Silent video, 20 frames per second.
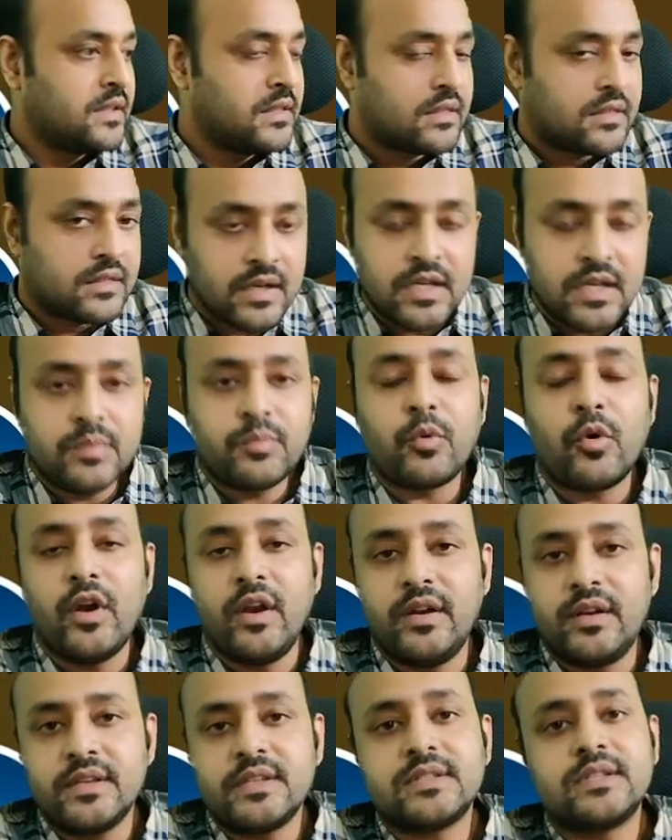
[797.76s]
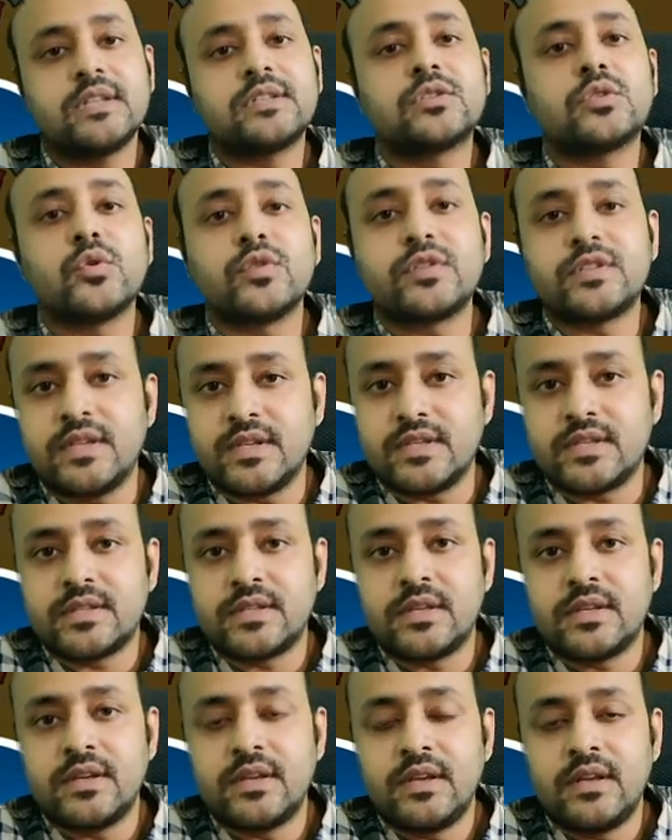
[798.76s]
Third point is the sources.
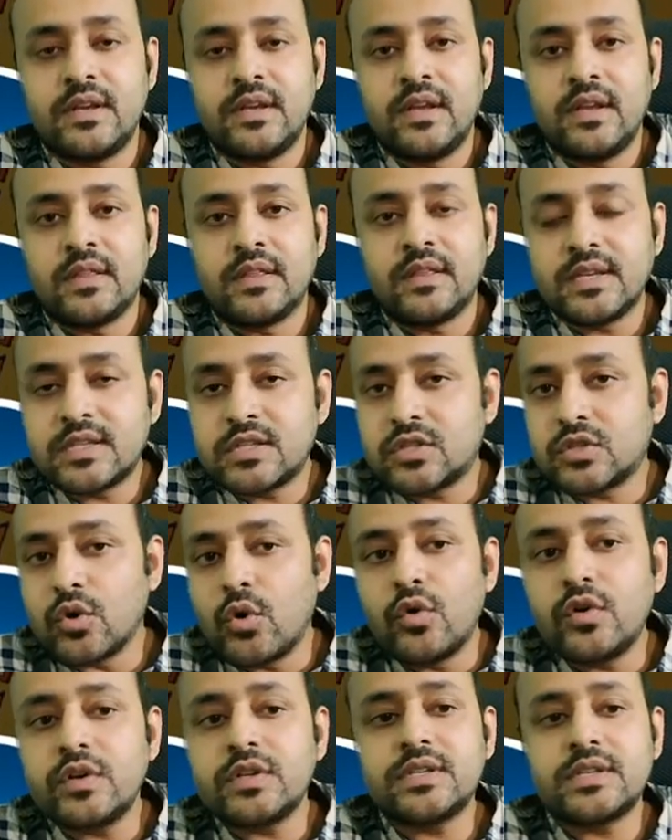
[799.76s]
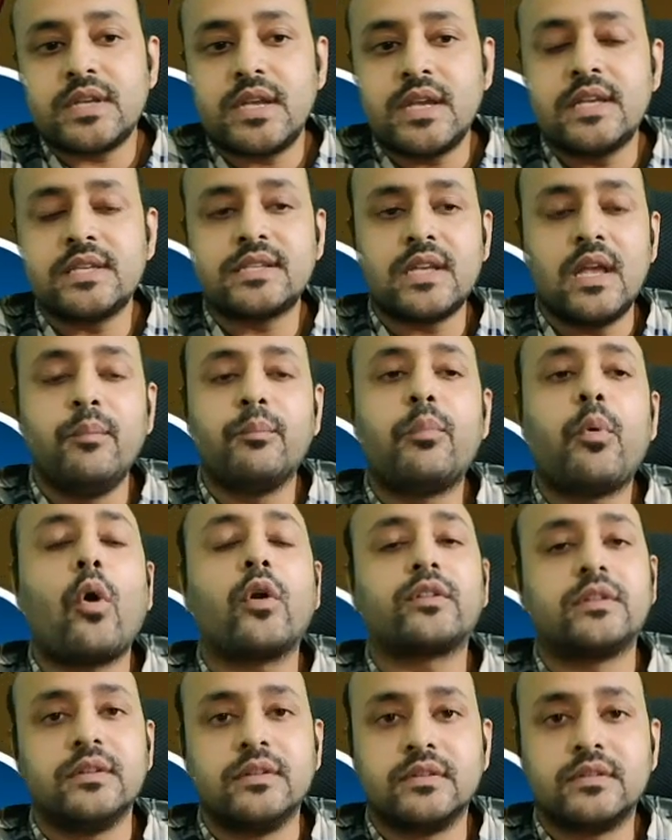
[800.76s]
The source is
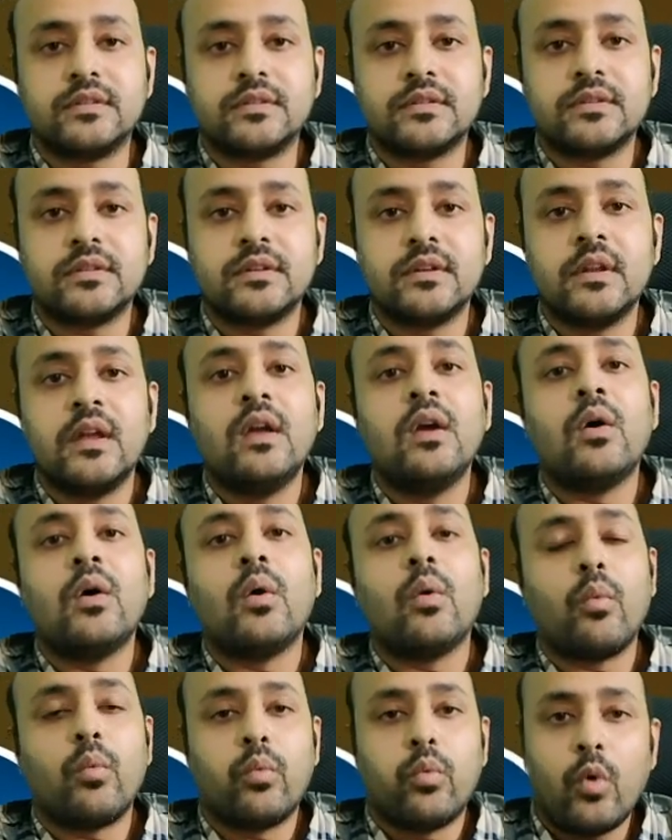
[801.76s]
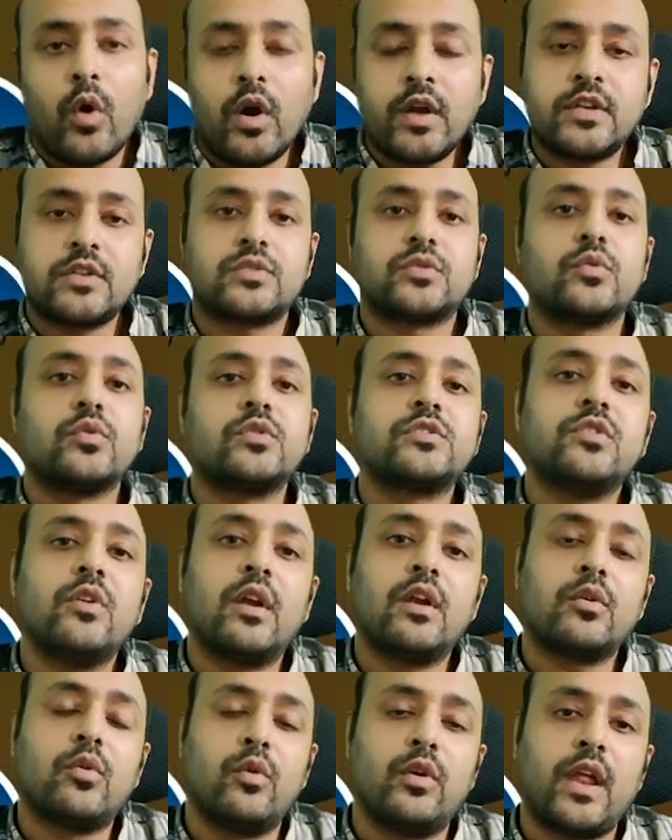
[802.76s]
important. What source you are
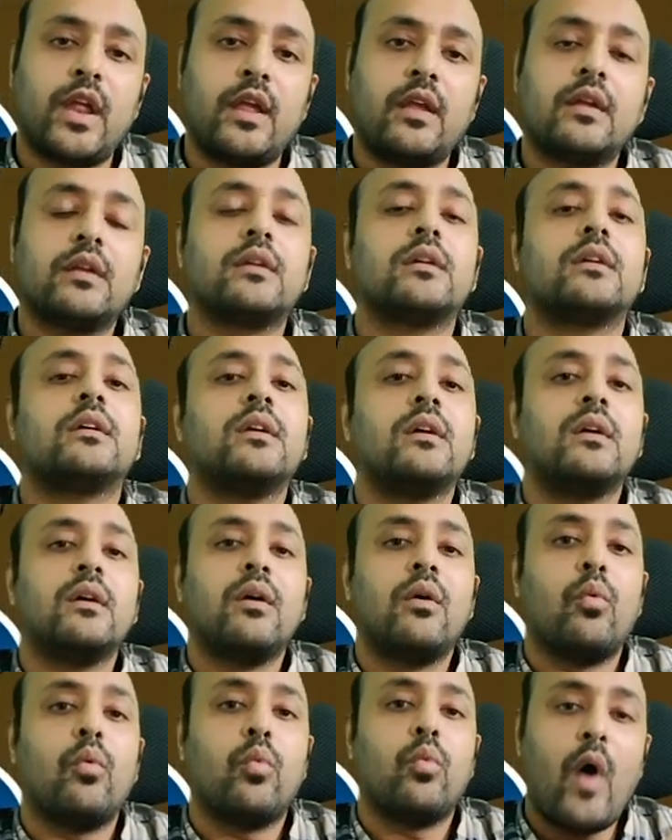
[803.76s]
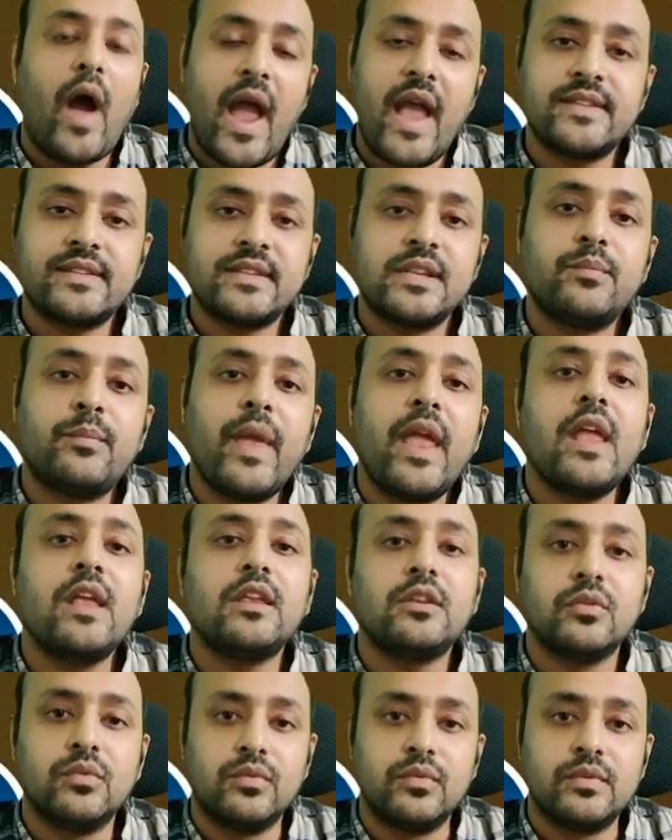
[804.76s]
quoting, why is it being
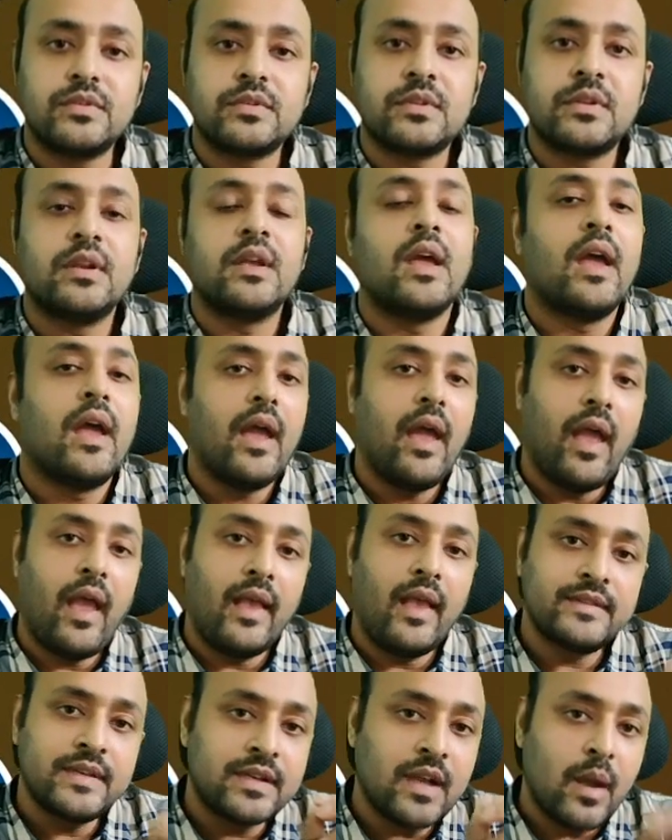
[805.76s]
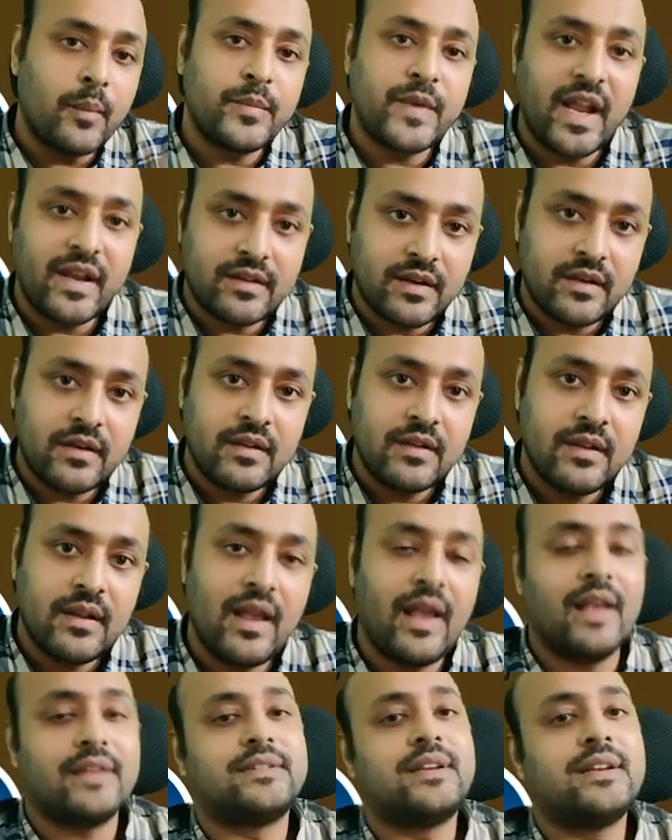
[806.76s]
used, is it updated,
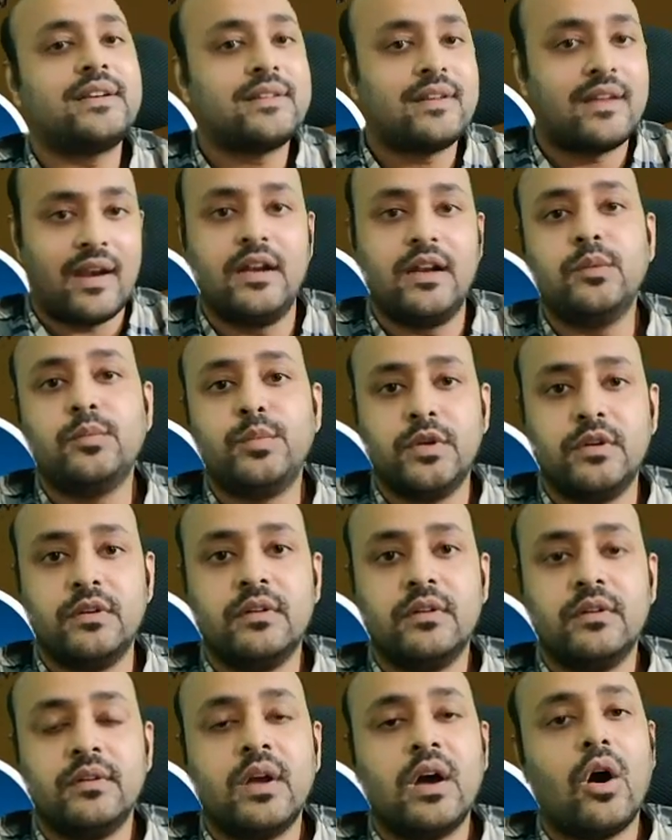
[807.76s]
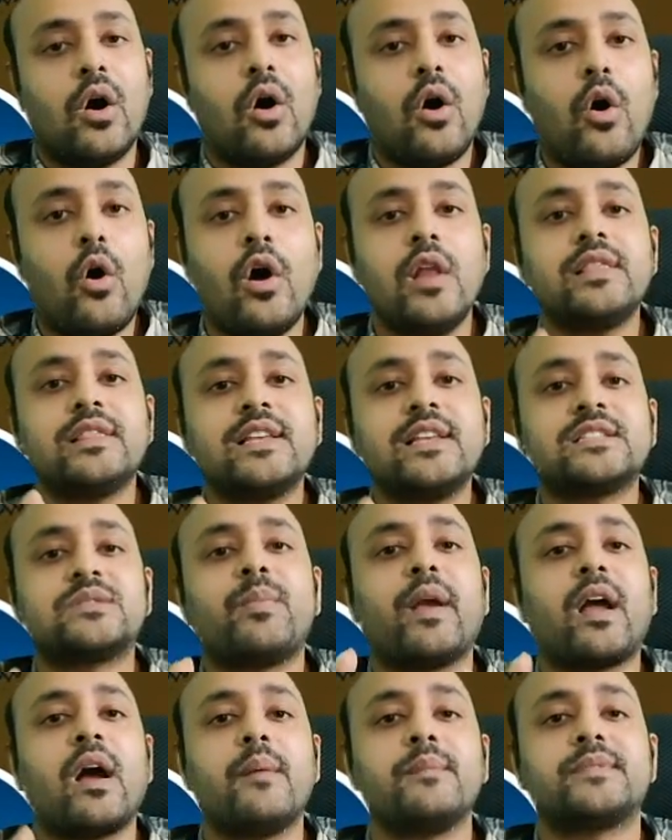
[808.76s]
is it credible? All this
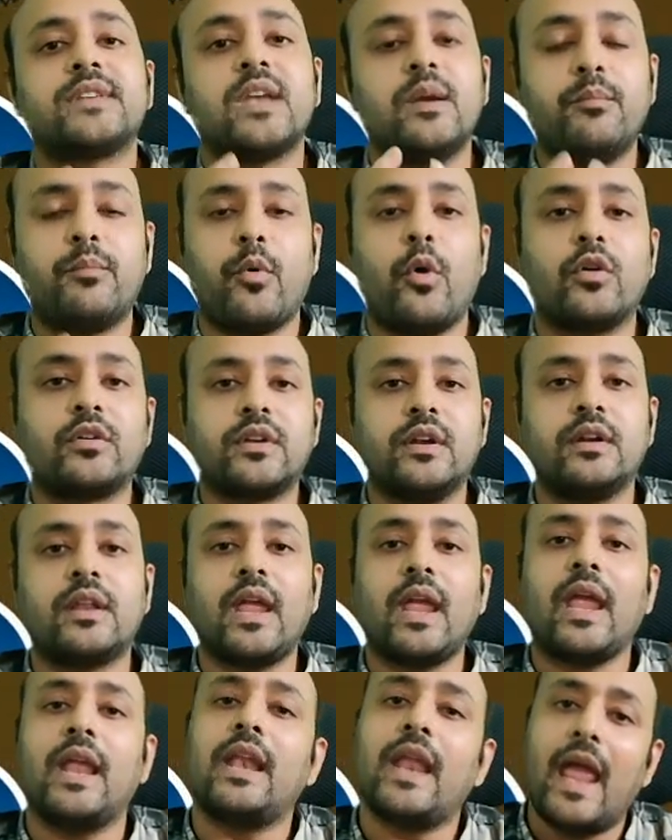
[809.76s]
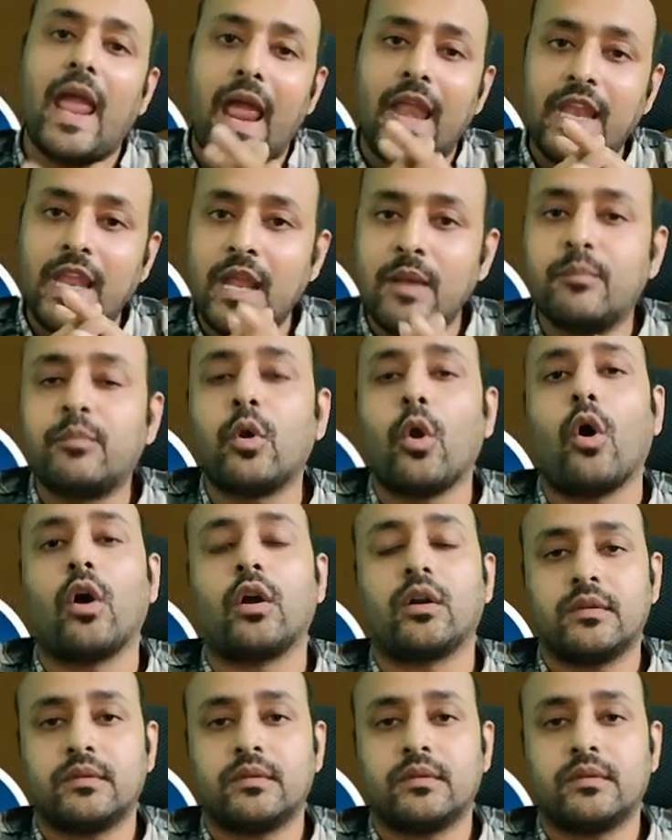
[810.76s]
becomes important in any blog.